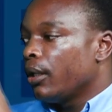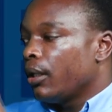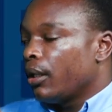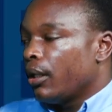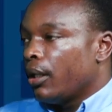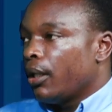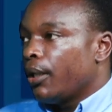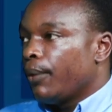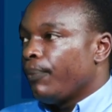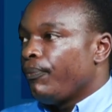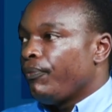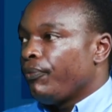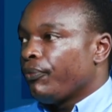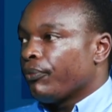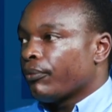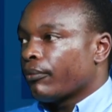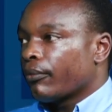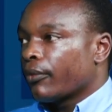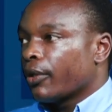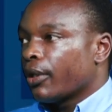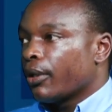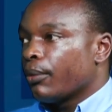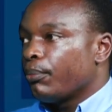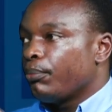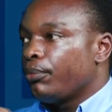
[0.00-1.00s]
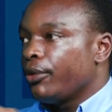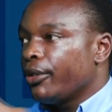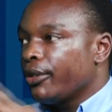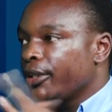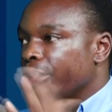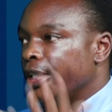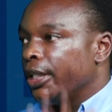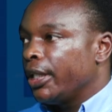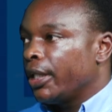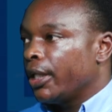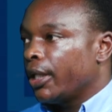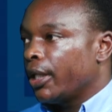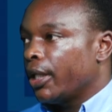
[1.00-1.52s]

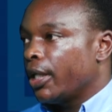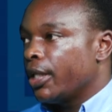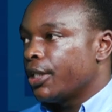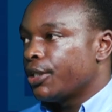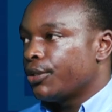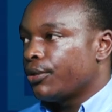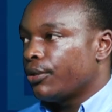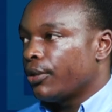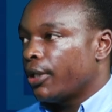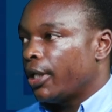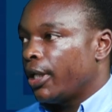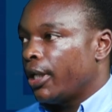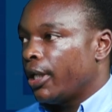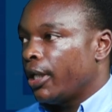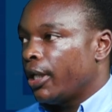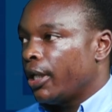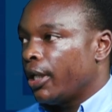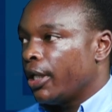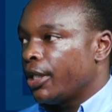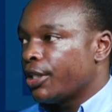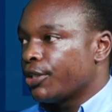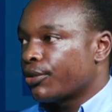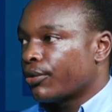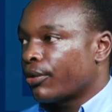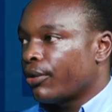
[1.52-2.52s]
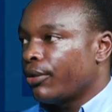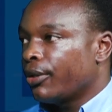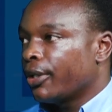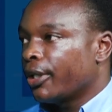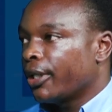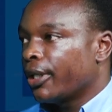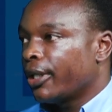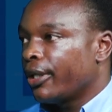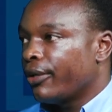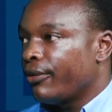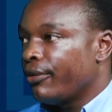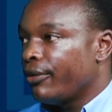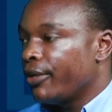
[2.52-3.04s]
Building a
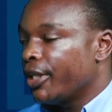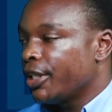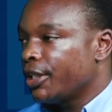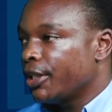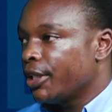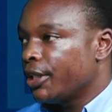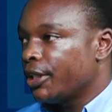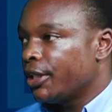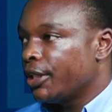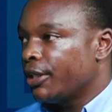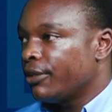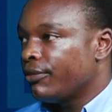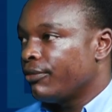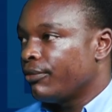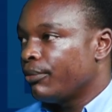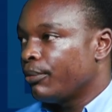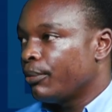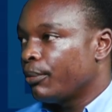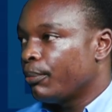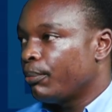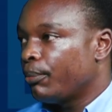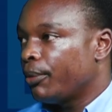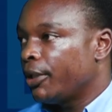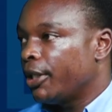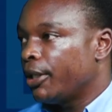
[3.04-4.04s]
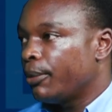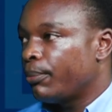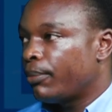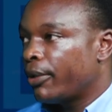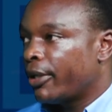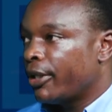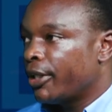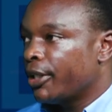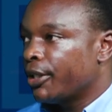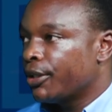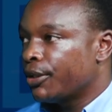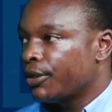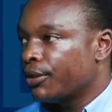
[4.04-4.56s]
strong relationship with the
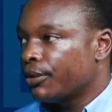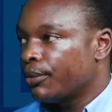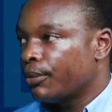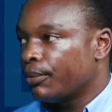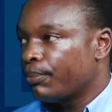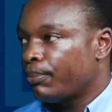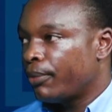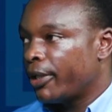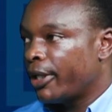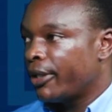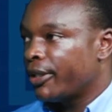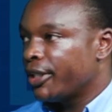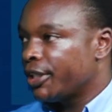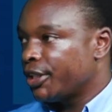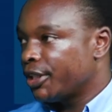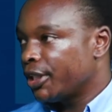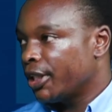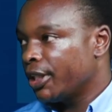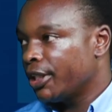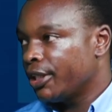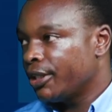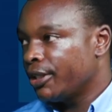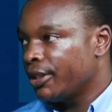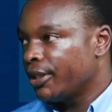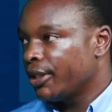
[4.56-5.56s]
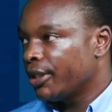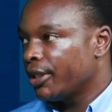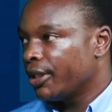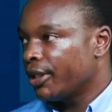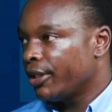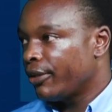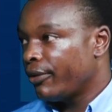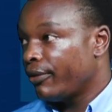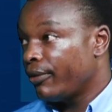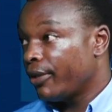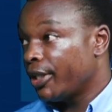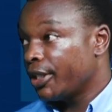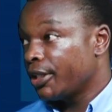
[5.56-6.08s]
parent-child
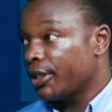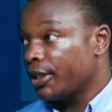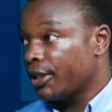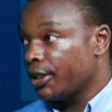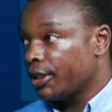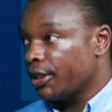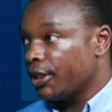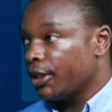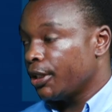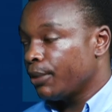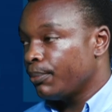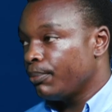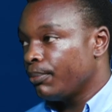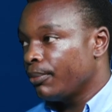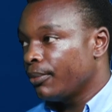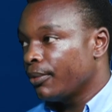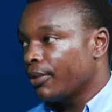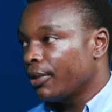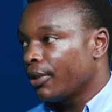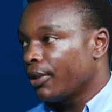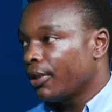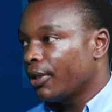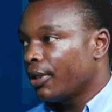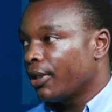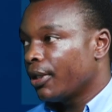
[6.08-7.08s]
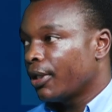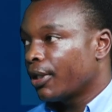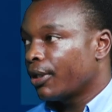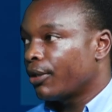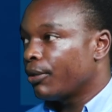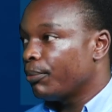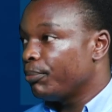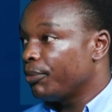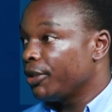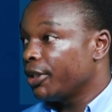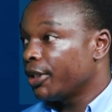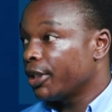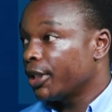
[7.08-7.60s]
relationship,
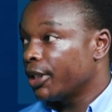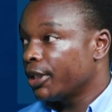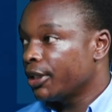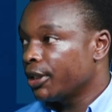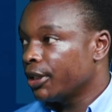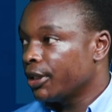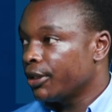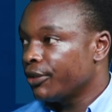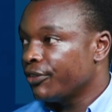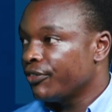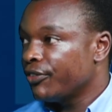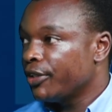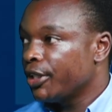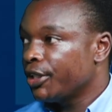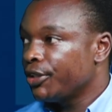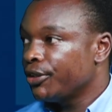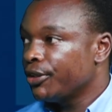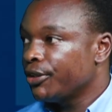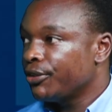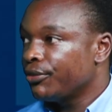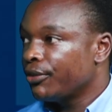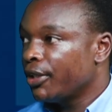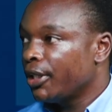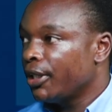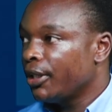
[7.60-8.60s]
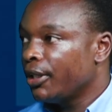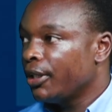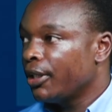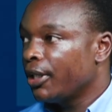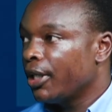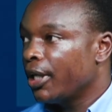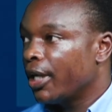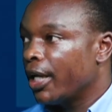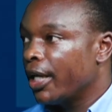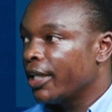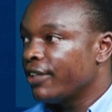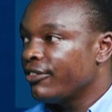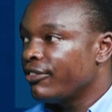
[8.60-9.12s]
communication with the
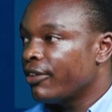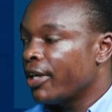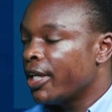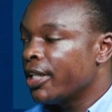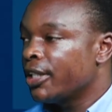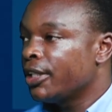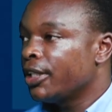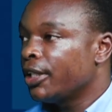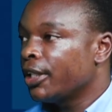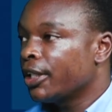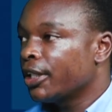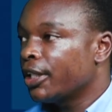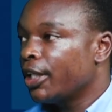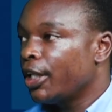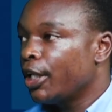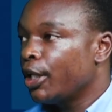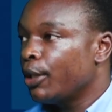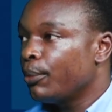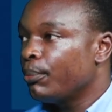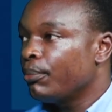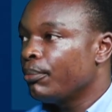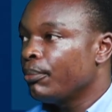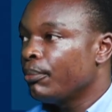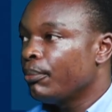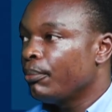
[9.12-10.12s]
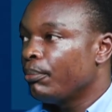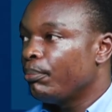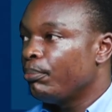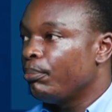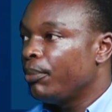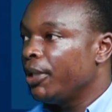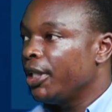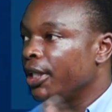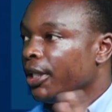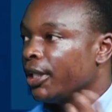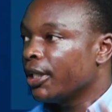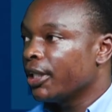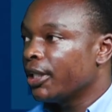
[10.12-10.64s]
children, advising them,
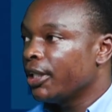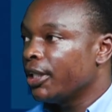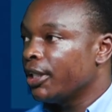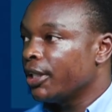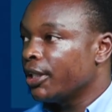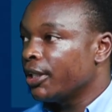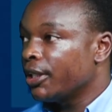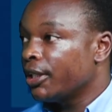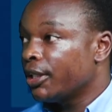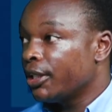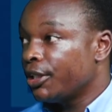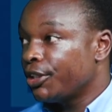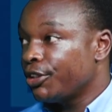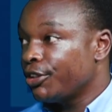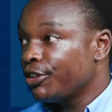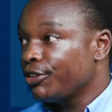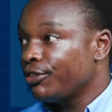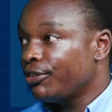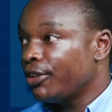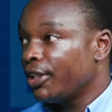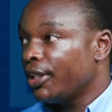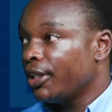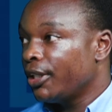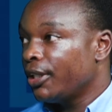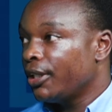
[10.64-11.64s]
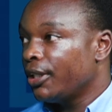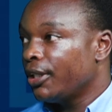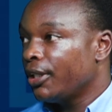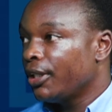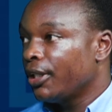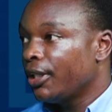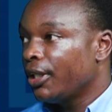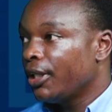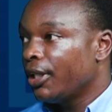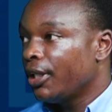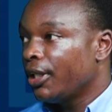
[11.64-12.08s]
being near the children,